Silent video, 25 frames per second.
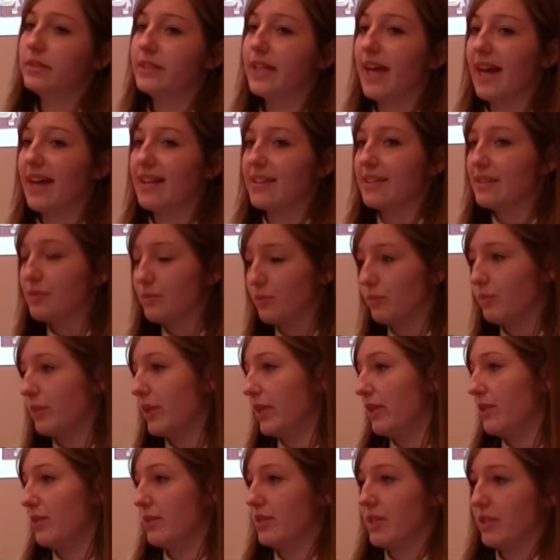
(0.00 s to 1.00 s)
Yes,
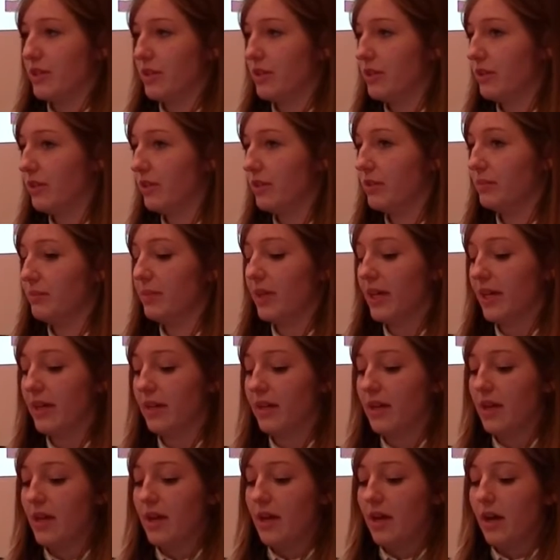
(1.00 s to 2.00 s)
we use digital, but